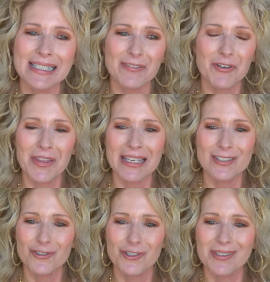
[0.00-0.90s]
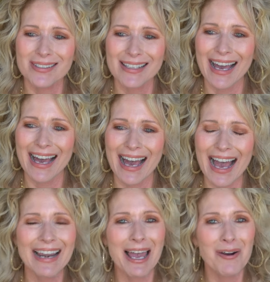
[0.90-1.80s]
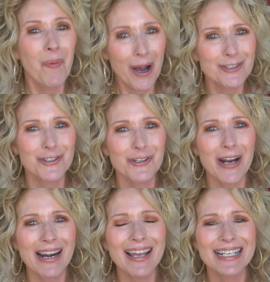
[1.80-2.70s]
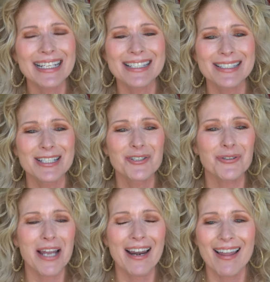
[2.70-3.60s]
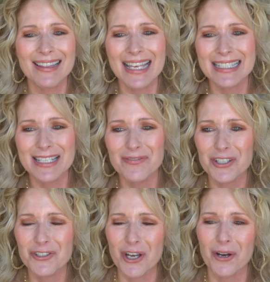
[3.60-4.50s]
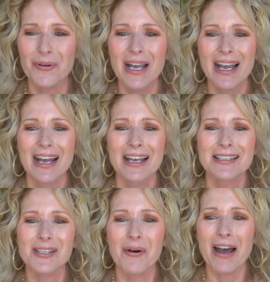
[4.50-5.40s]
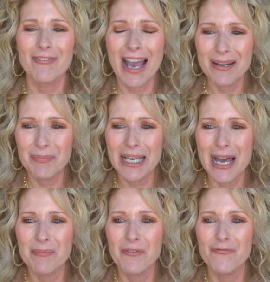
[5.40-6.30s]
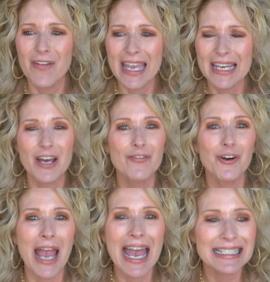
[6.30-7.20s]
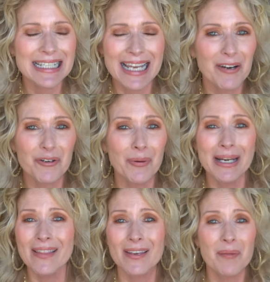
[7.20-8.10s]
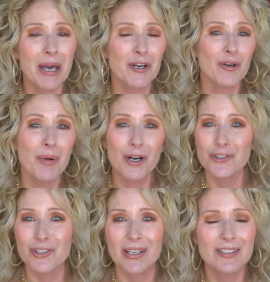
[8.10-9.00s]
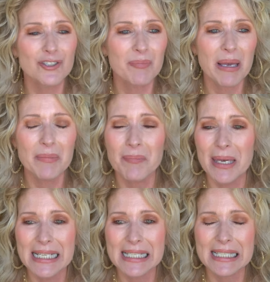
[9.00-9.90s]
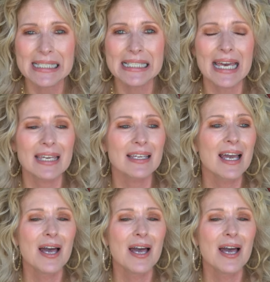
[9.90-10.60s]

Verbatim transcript: and everything is just I, like watching her. I like listening to her, and I like that TV show. So I've kind of become a fan of her acting. I don't know anything about her personally. She may be mean as a snake,